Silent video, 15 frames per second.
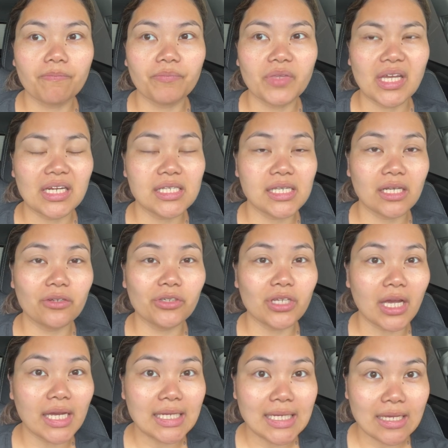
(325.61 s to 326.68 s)
that is a good
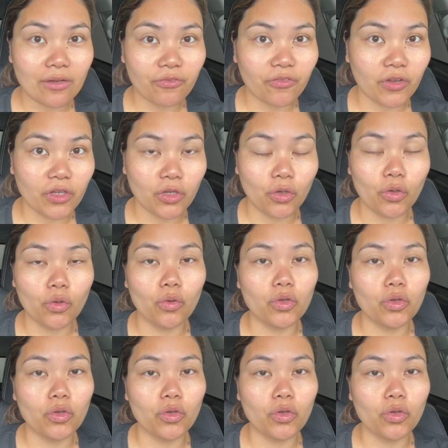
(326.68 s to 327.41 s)
idea for you,